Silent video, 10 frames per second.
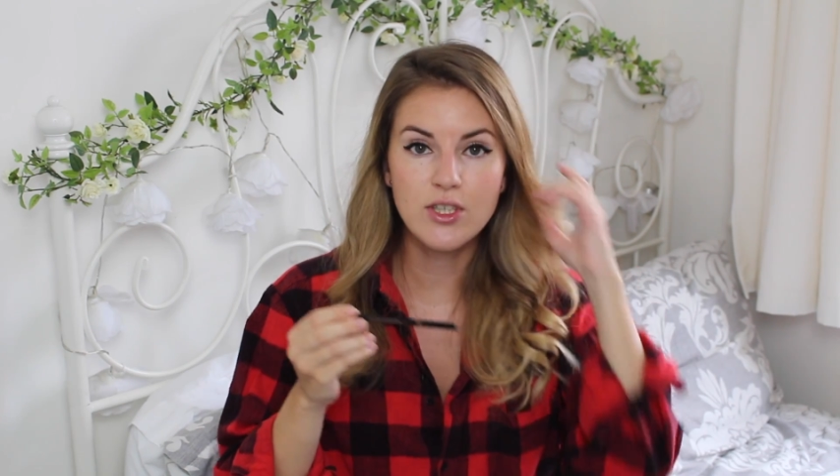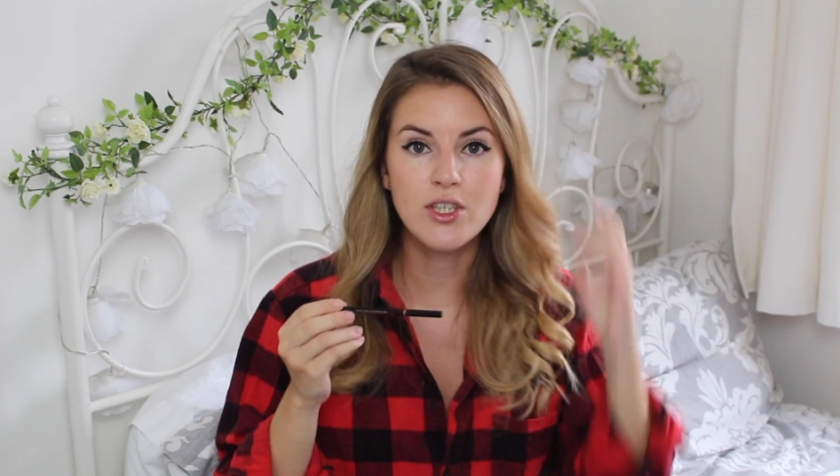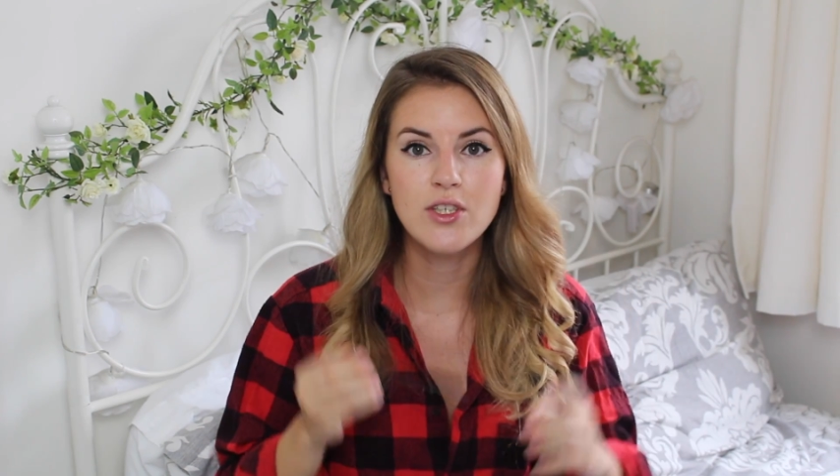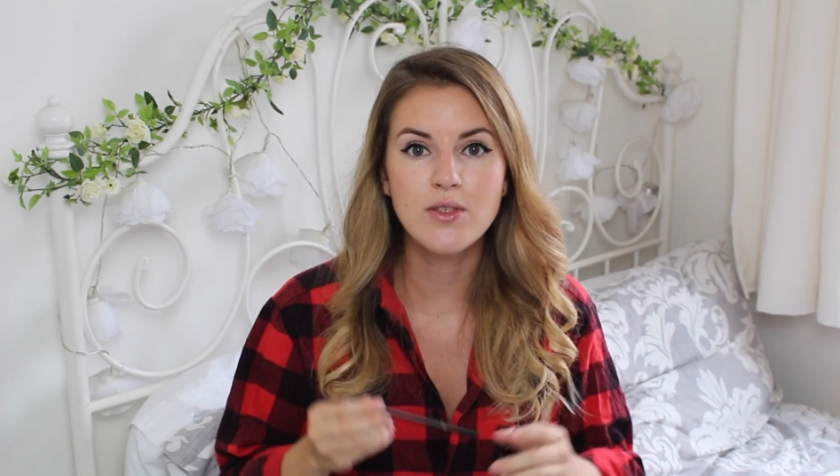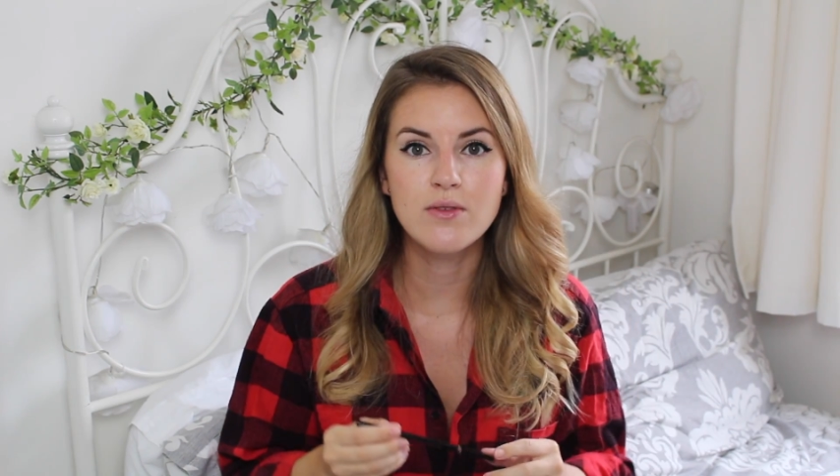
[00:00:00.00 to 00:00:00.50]

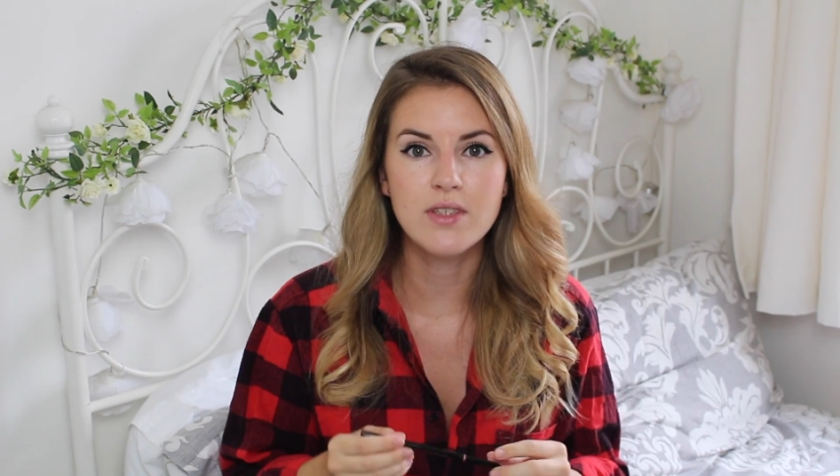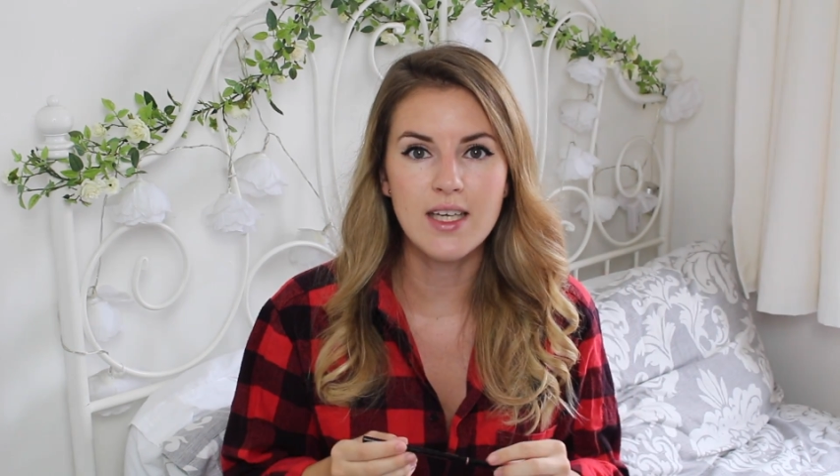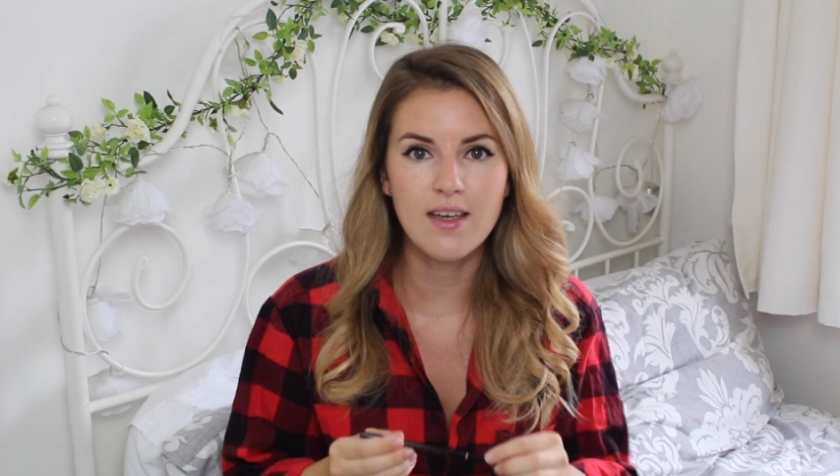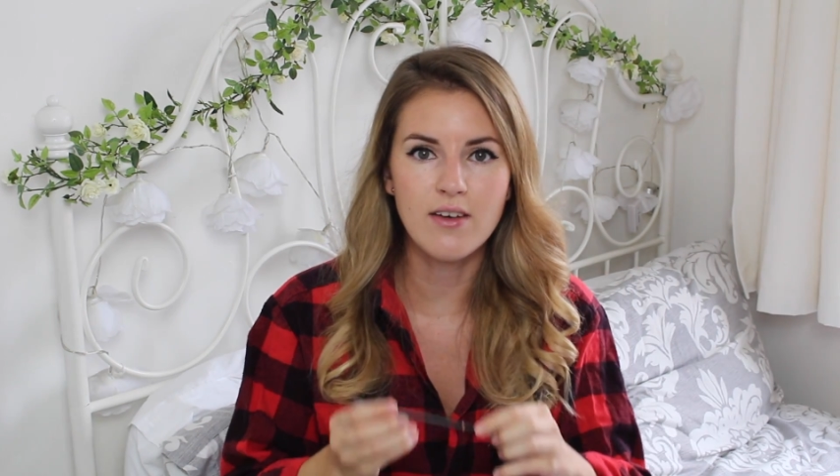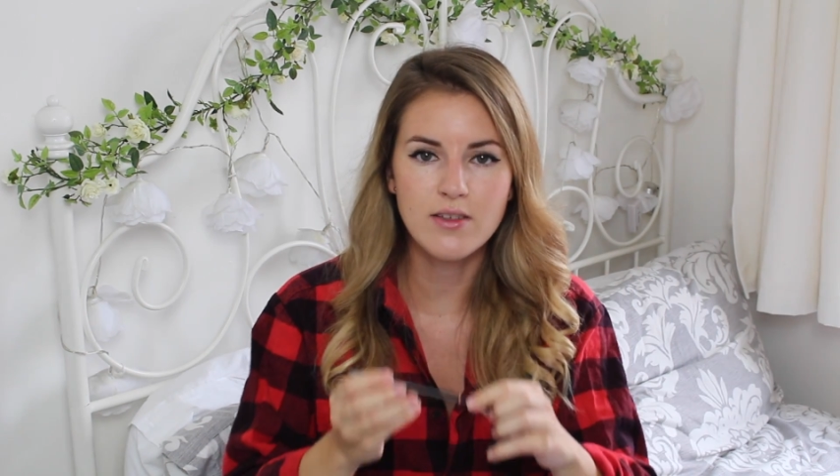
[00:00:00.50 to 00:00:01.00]
to use
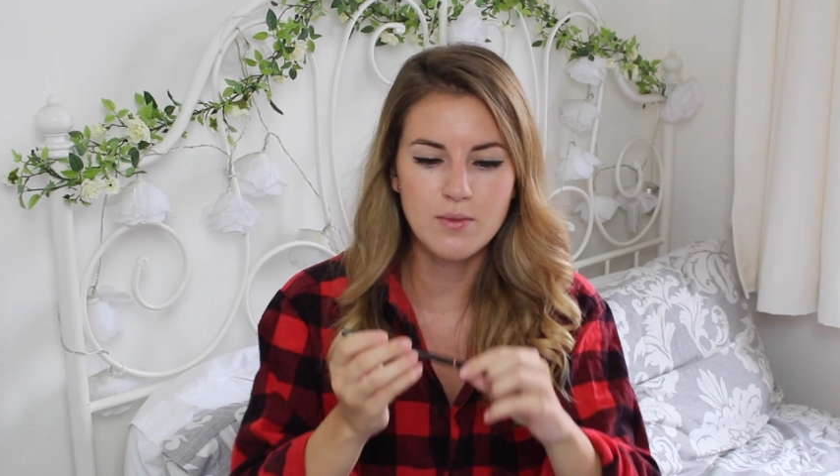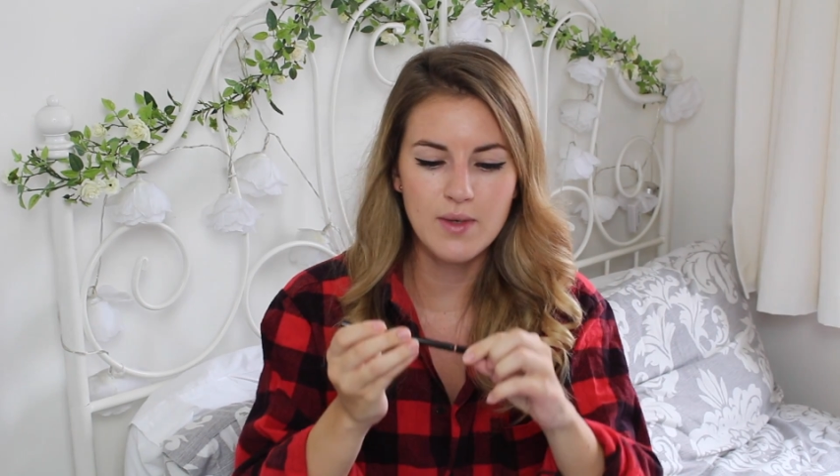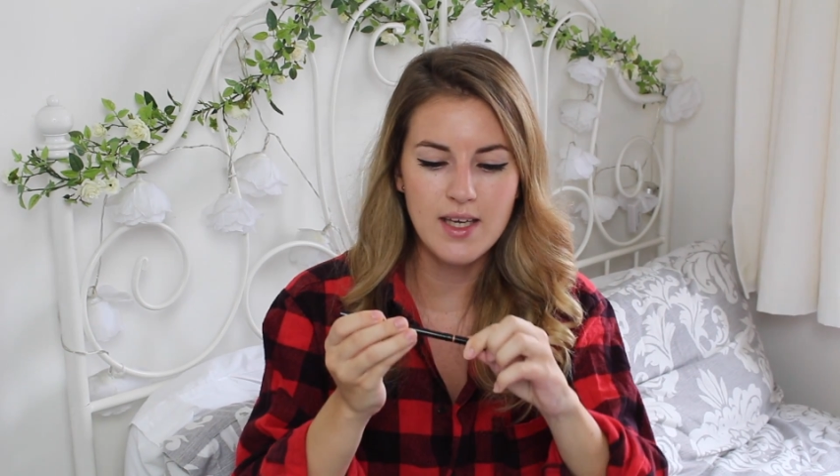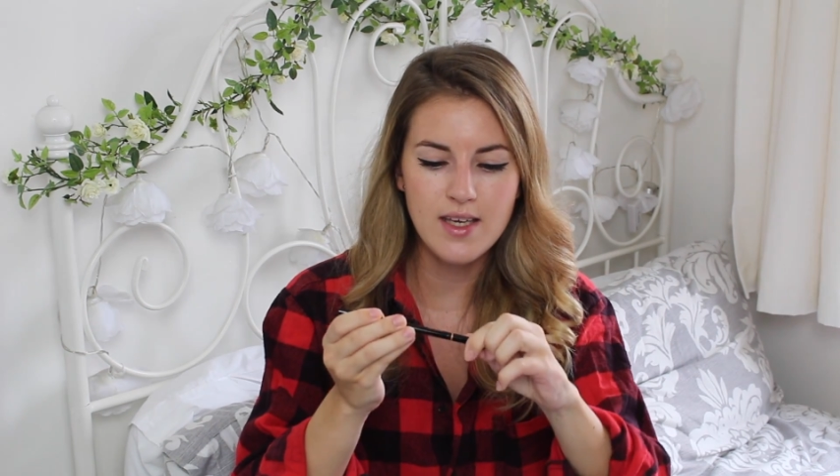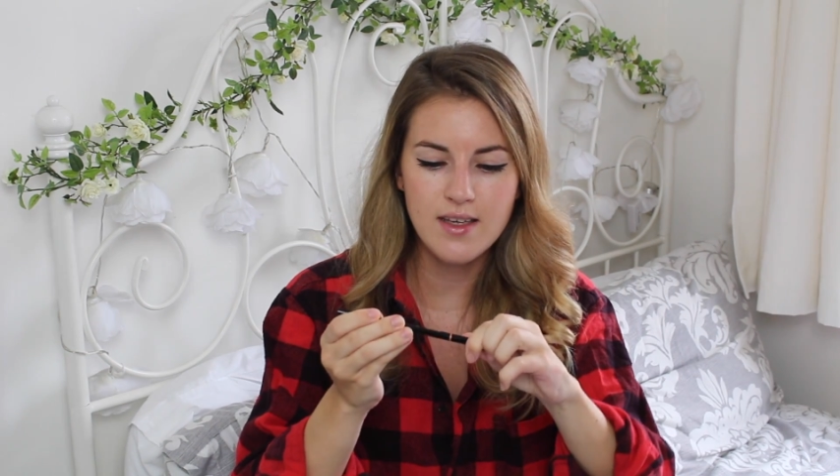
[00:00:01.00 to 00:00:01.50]
it last
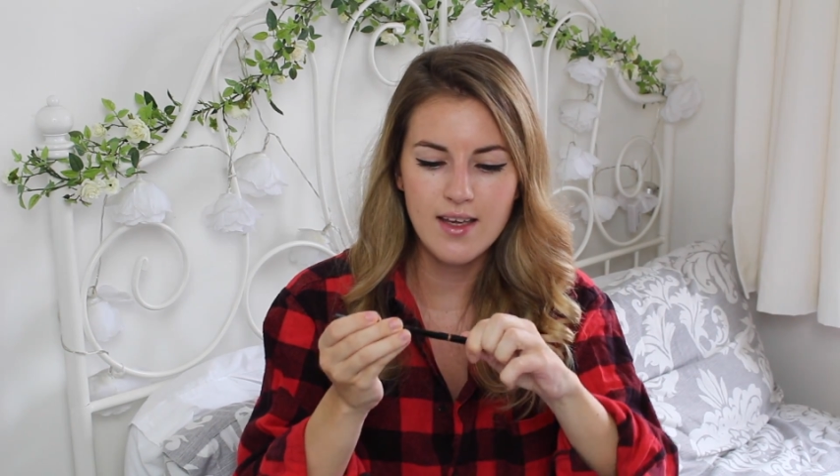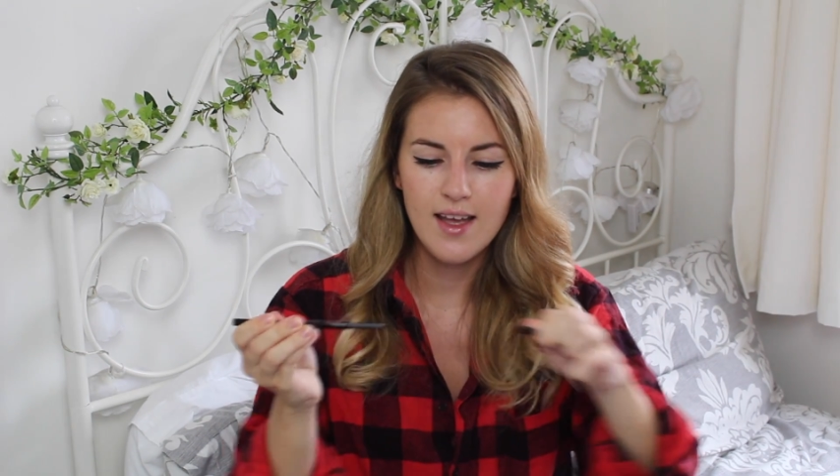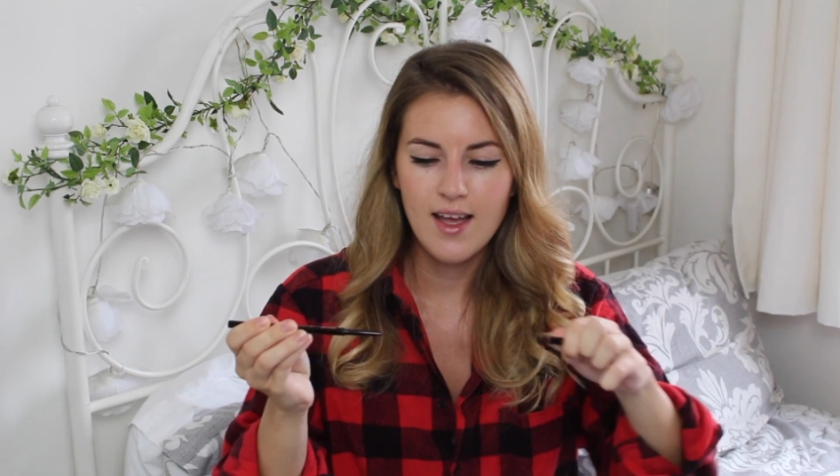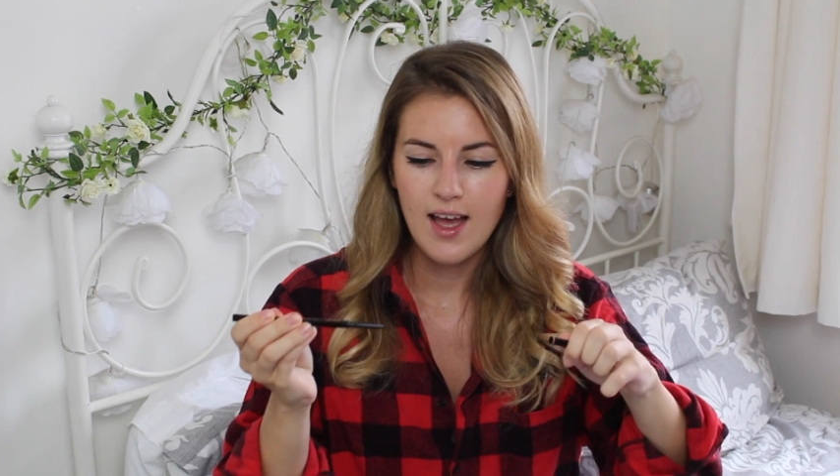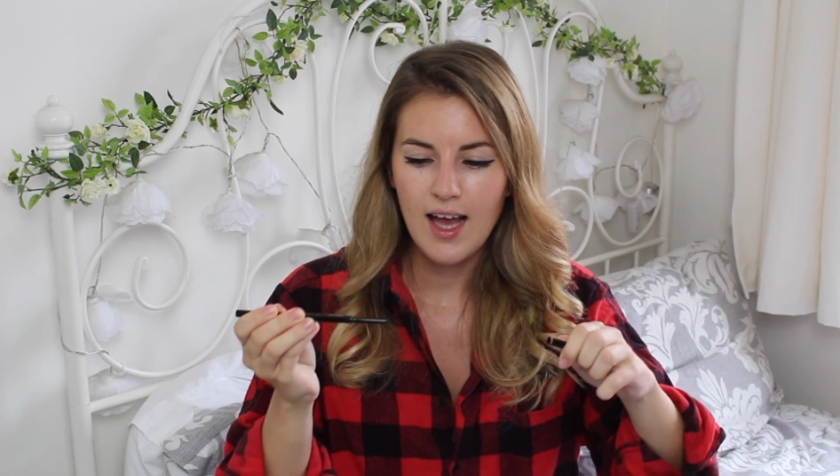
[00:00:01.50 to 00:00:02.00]
week